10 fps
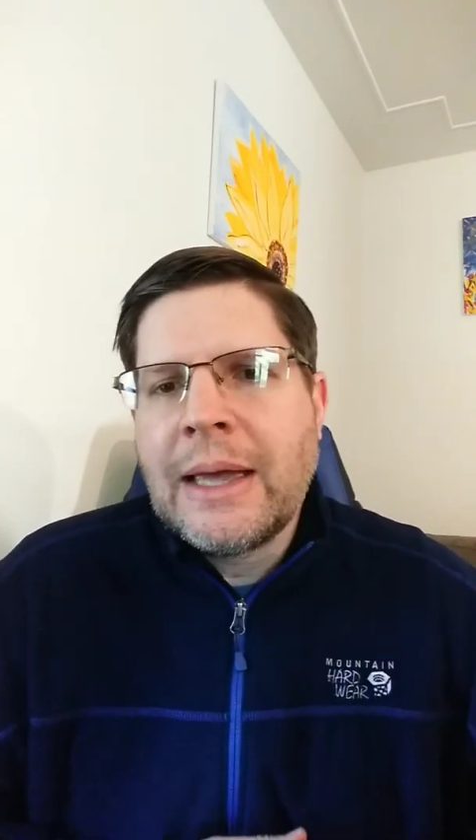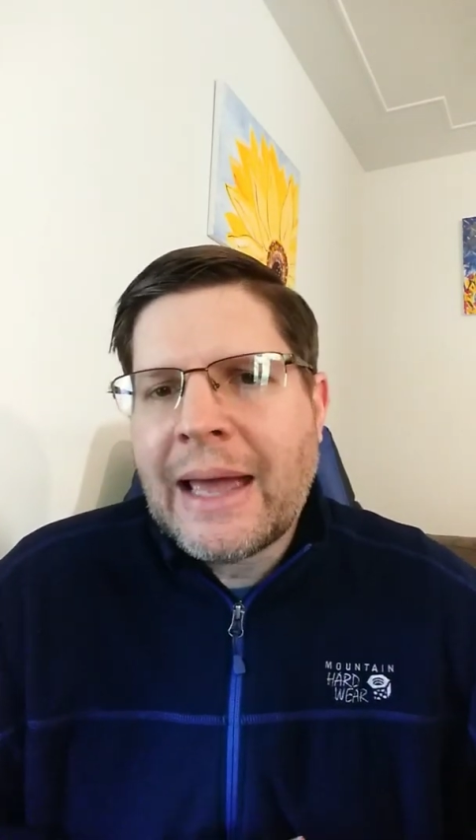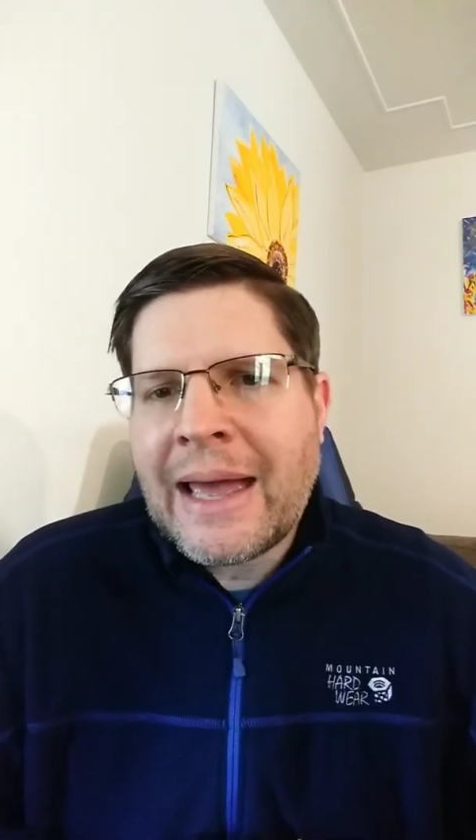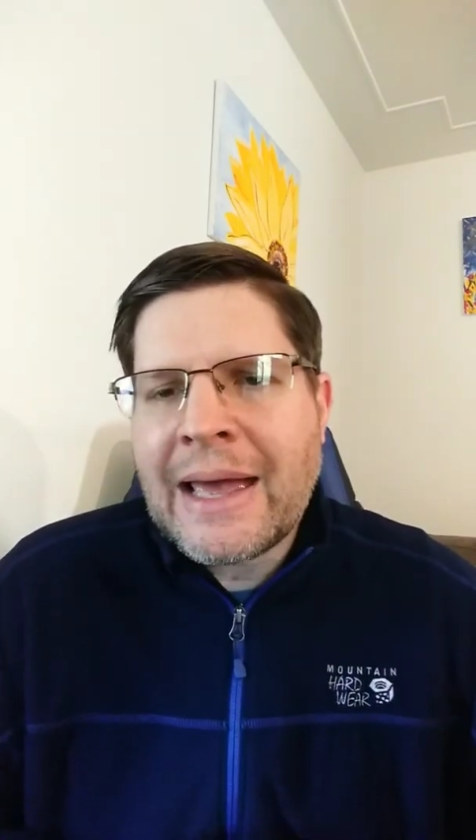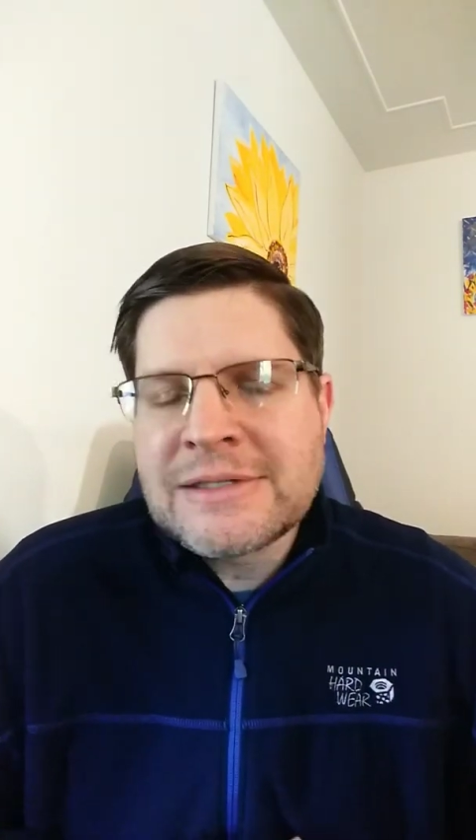
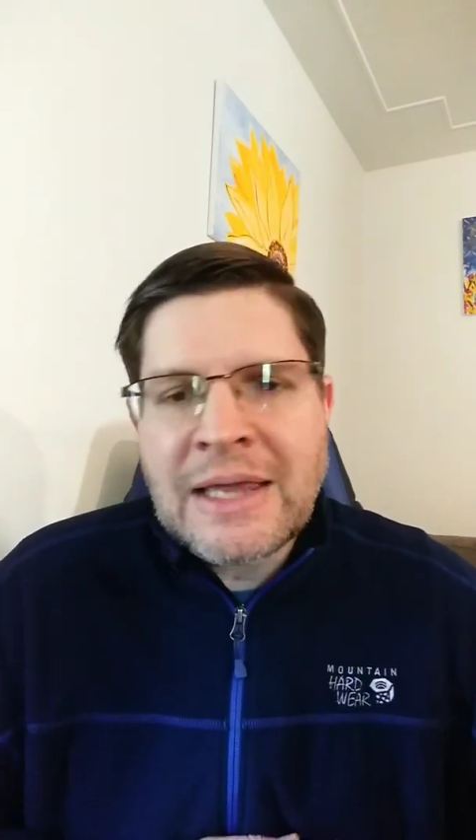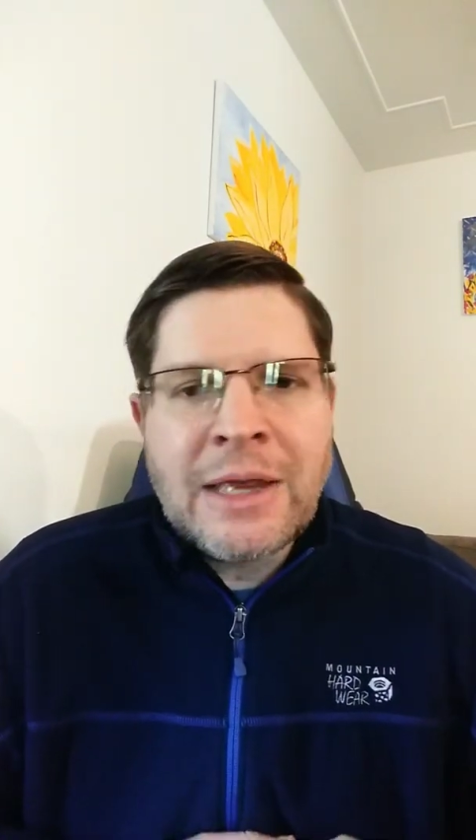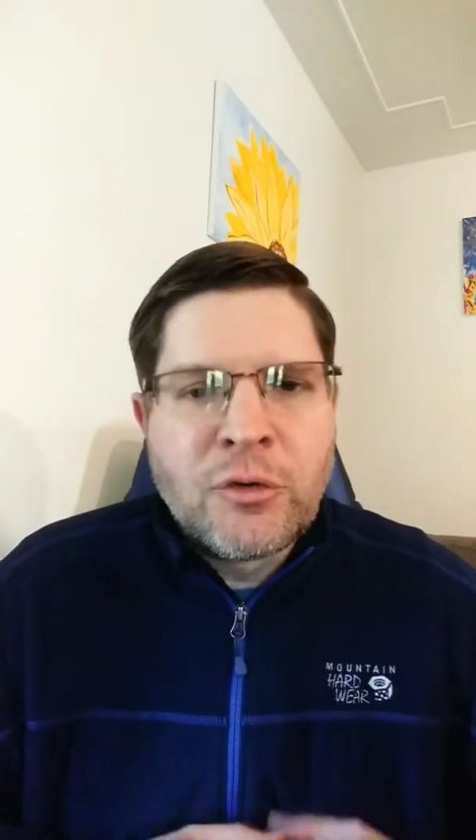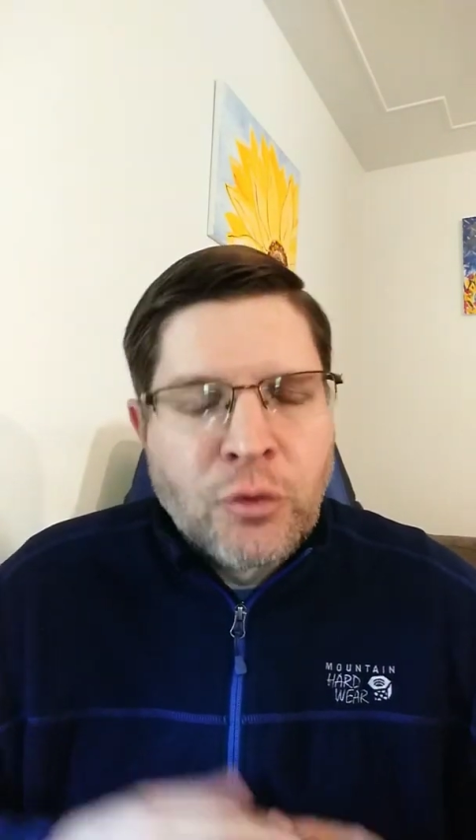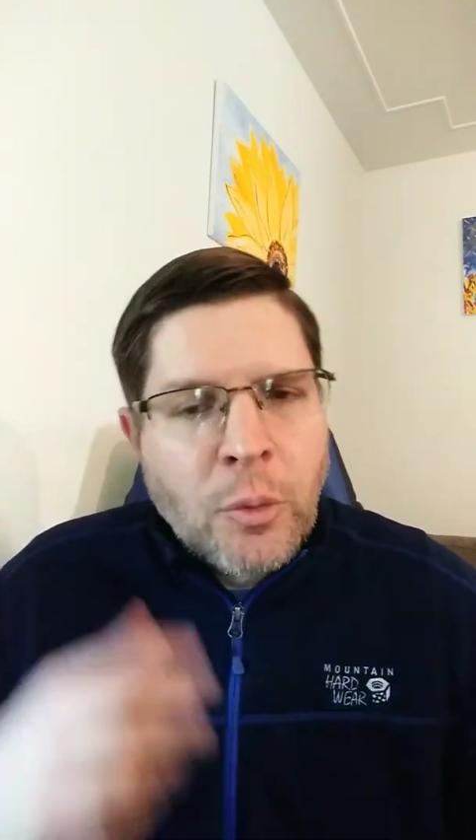as a
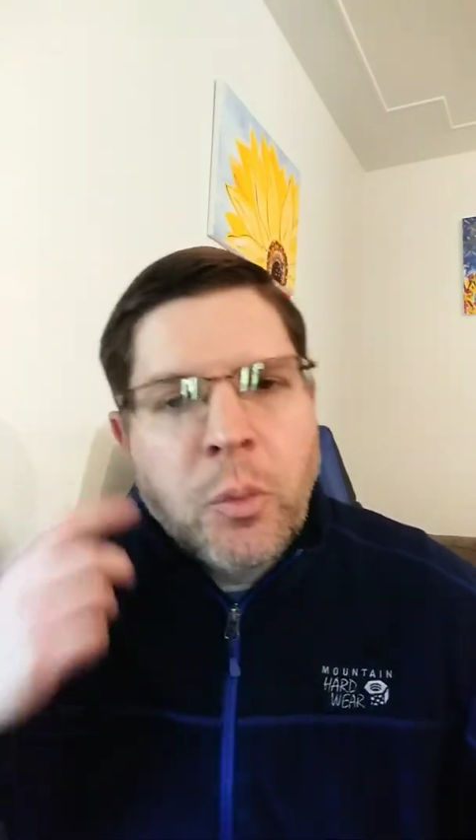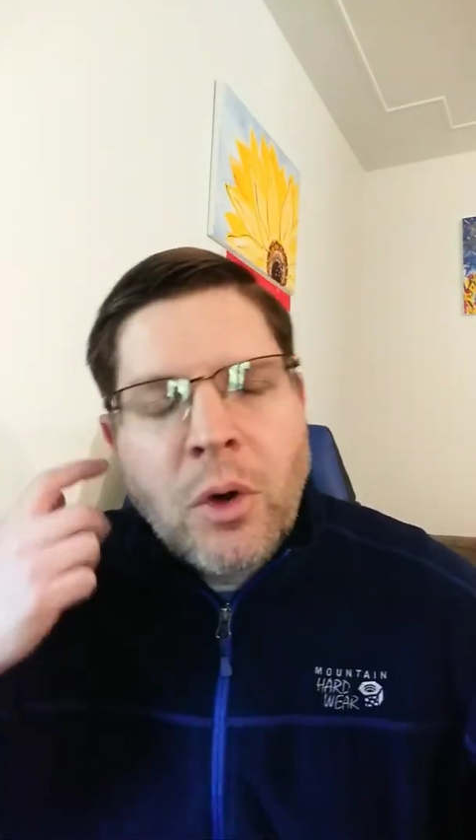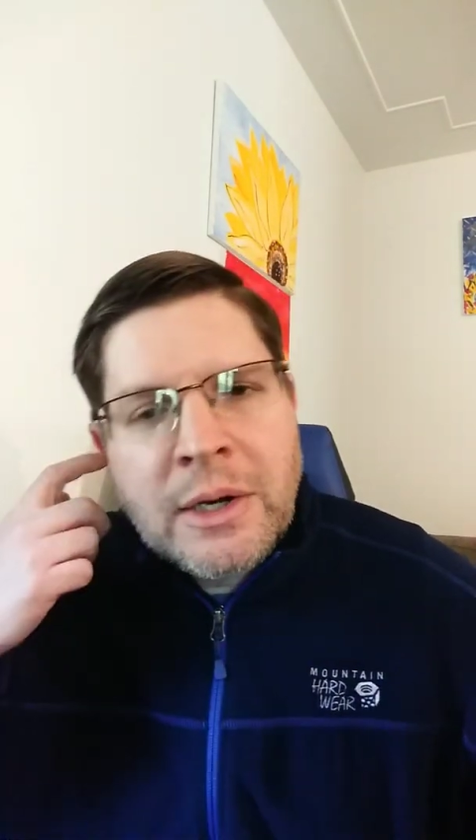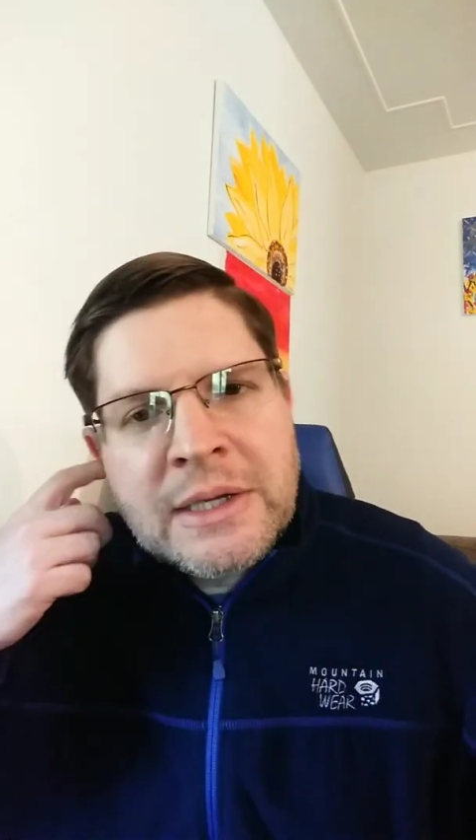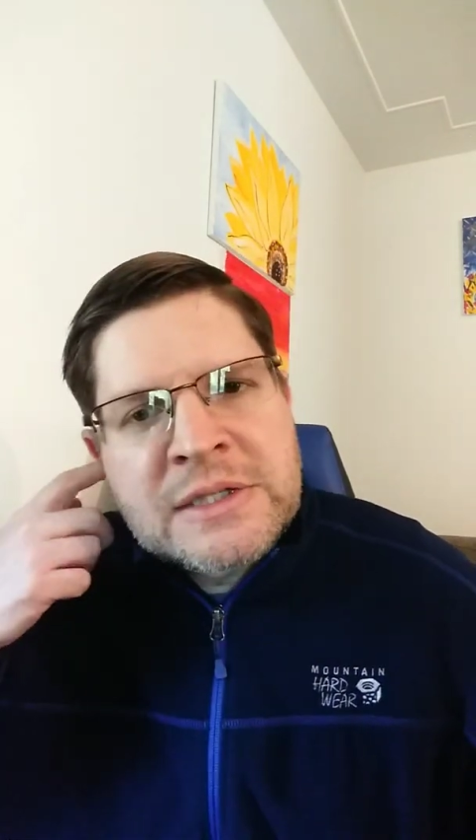group
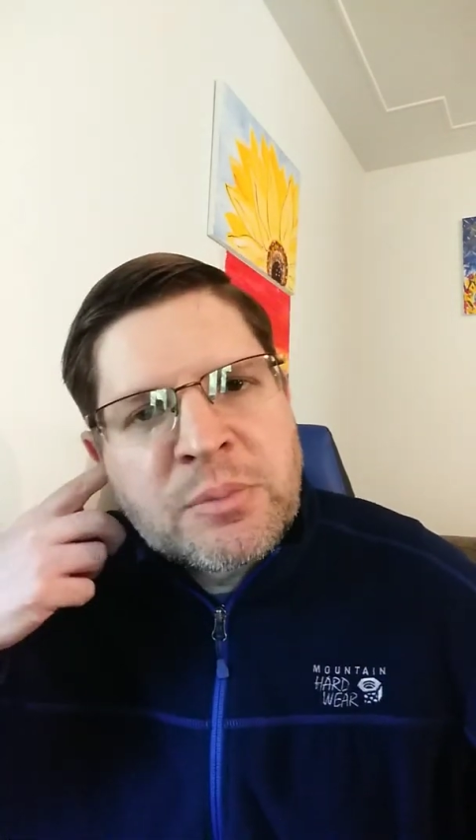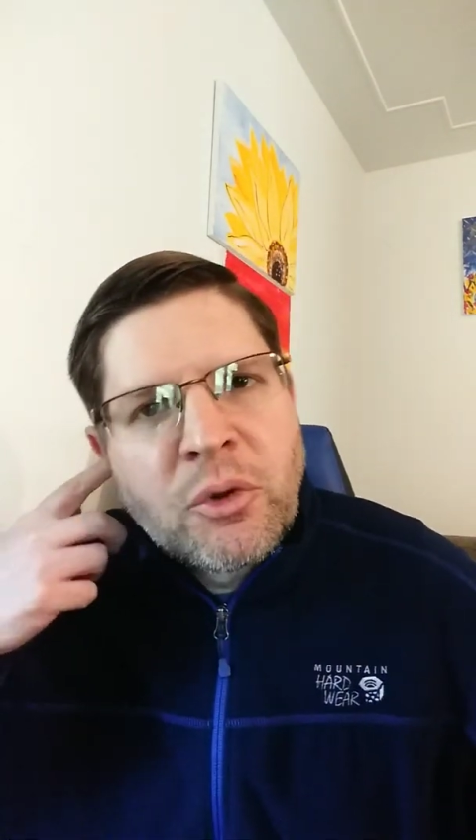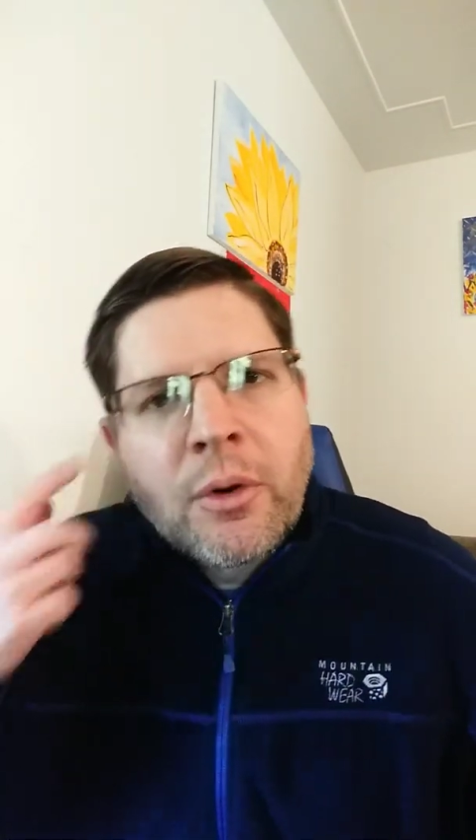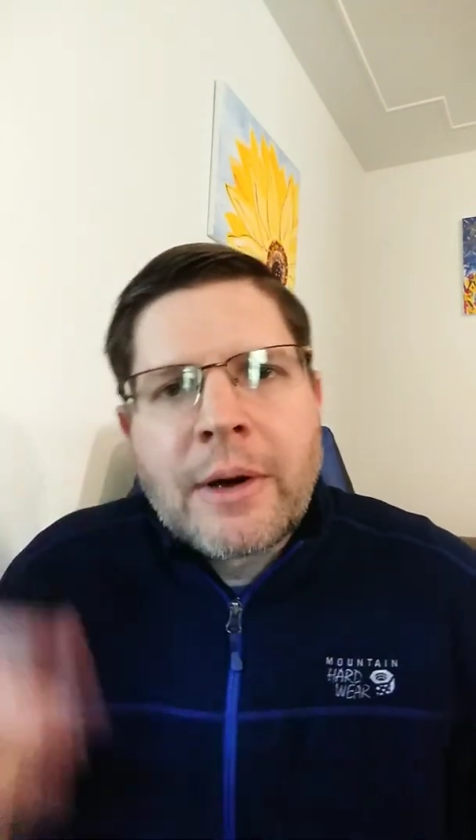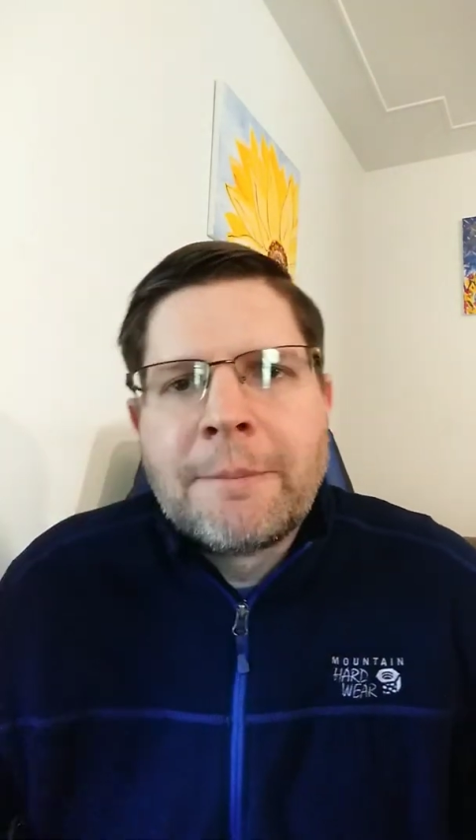want to
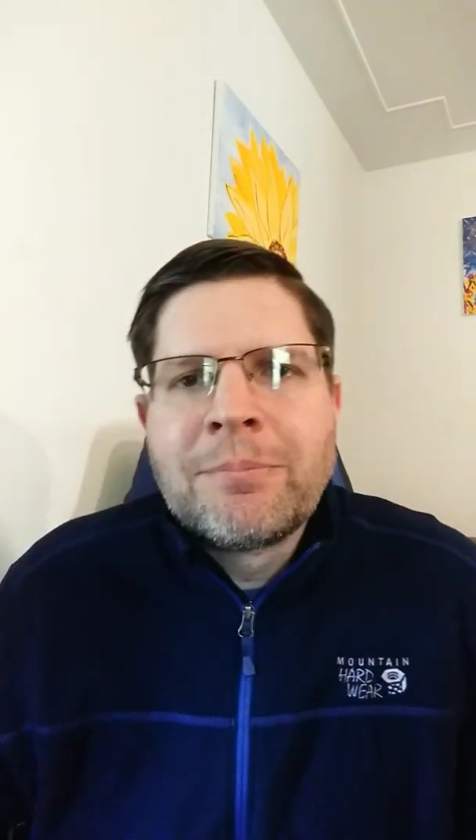explore?